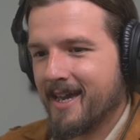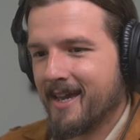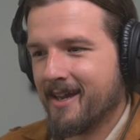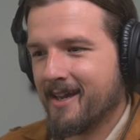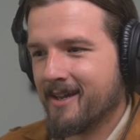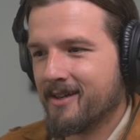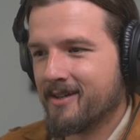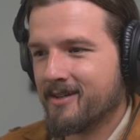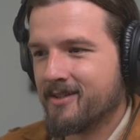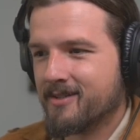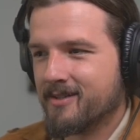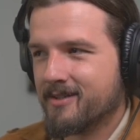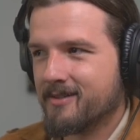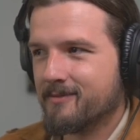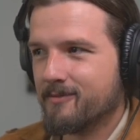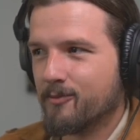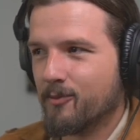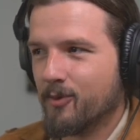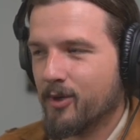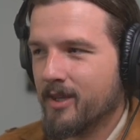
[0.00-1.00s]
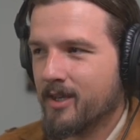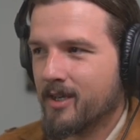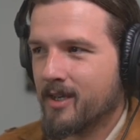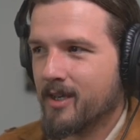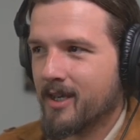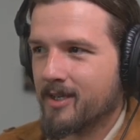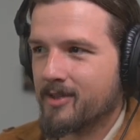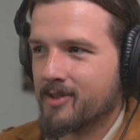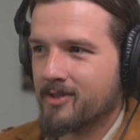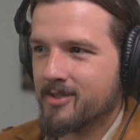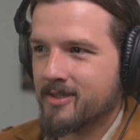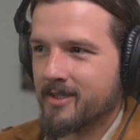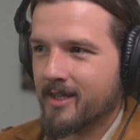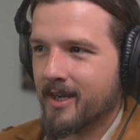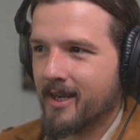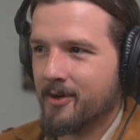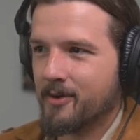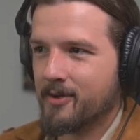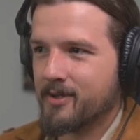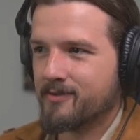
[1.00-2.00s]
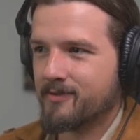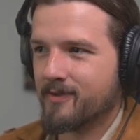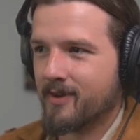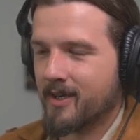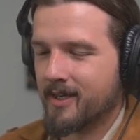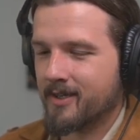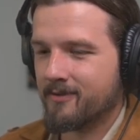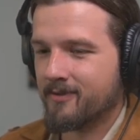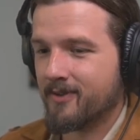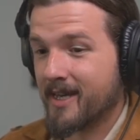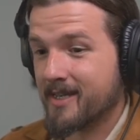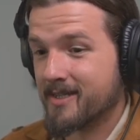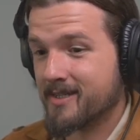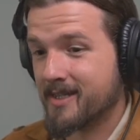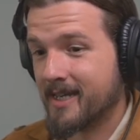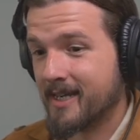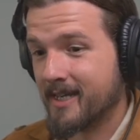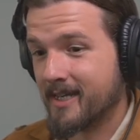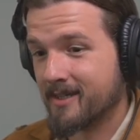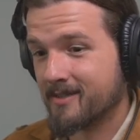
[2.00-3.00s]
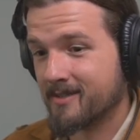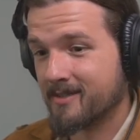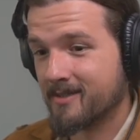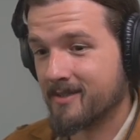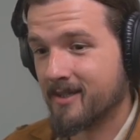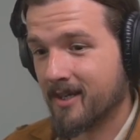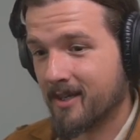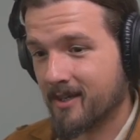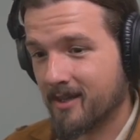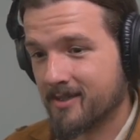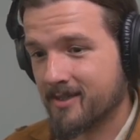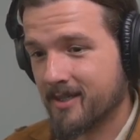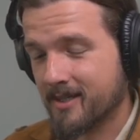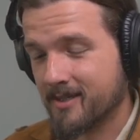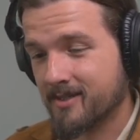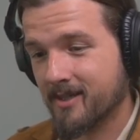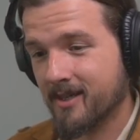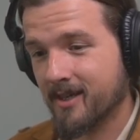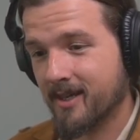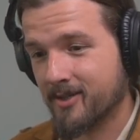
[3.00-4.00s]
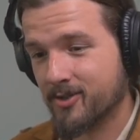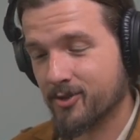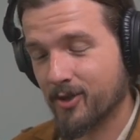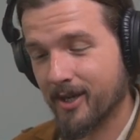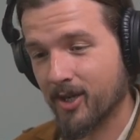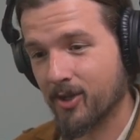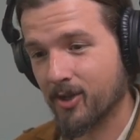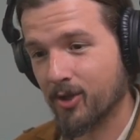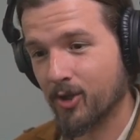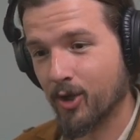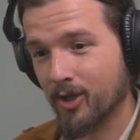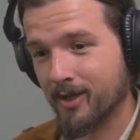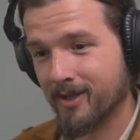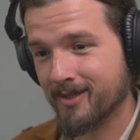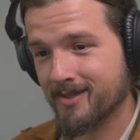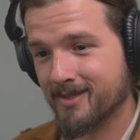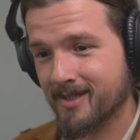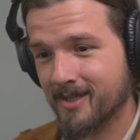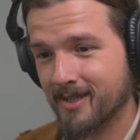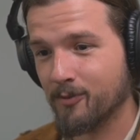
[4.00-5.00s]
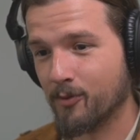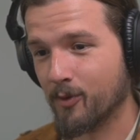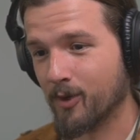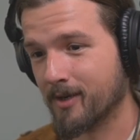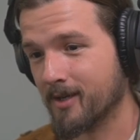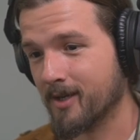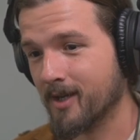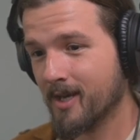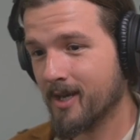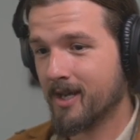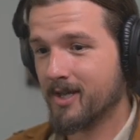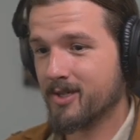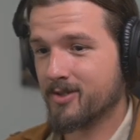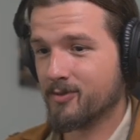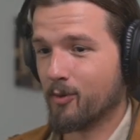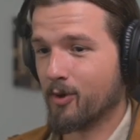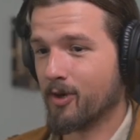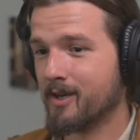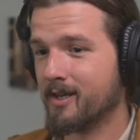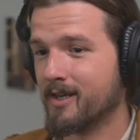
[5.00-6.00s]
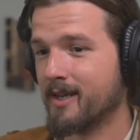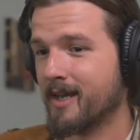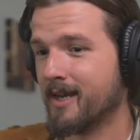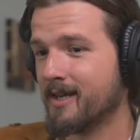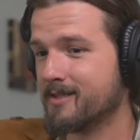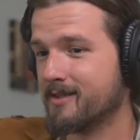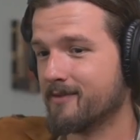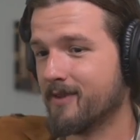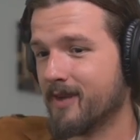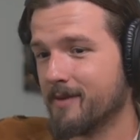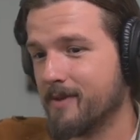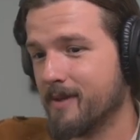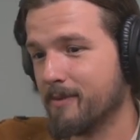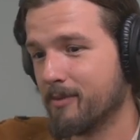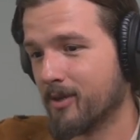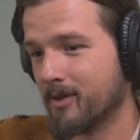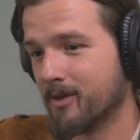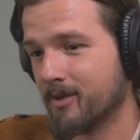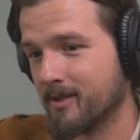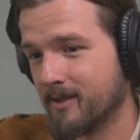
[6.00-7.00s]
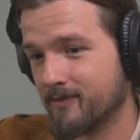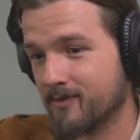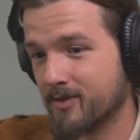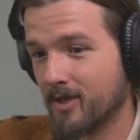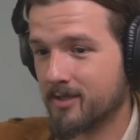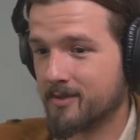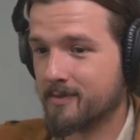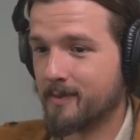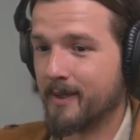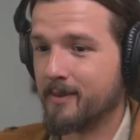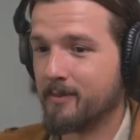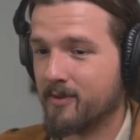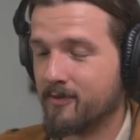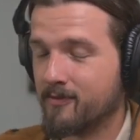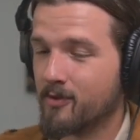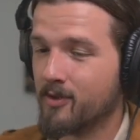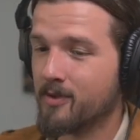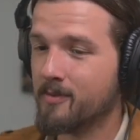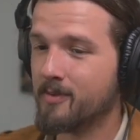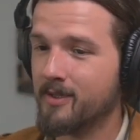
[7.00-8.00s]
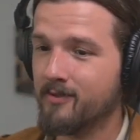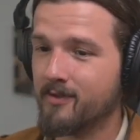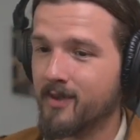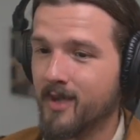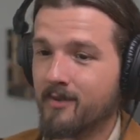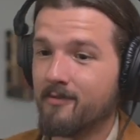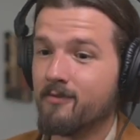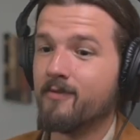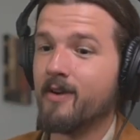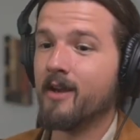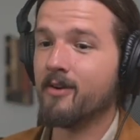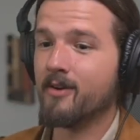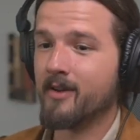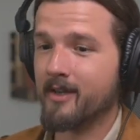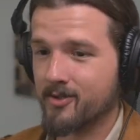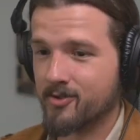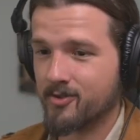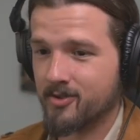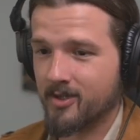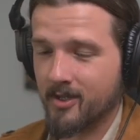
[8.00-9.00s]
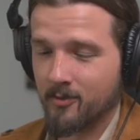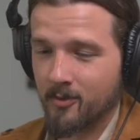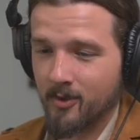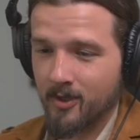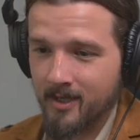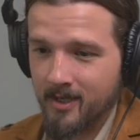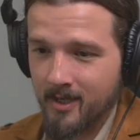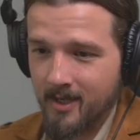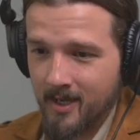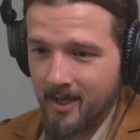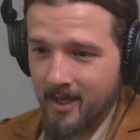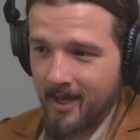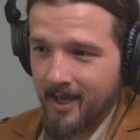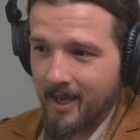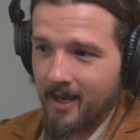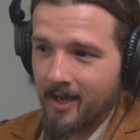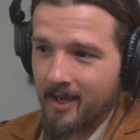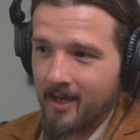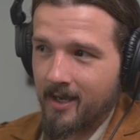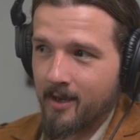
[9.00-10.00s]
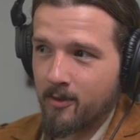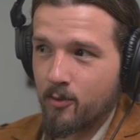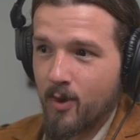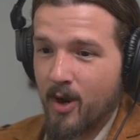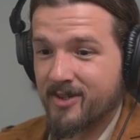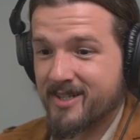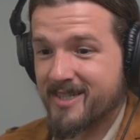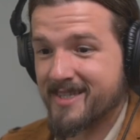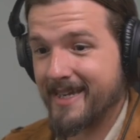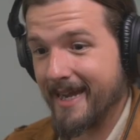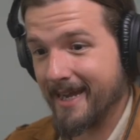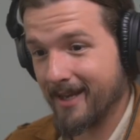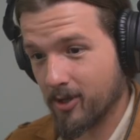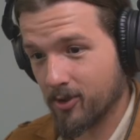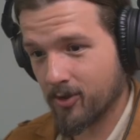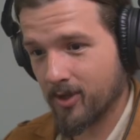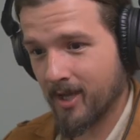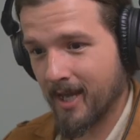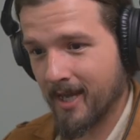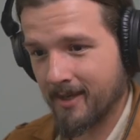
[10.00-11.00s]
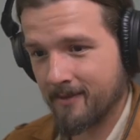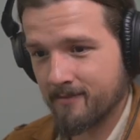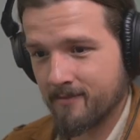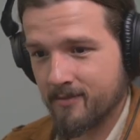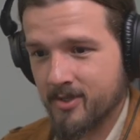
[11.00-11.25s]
And one of the connections that I always find fascinating is Nikola Tesla. I try to look and see where his work connects. I've had people on that have talked about him before, but you've got a very interesting one around scalar light.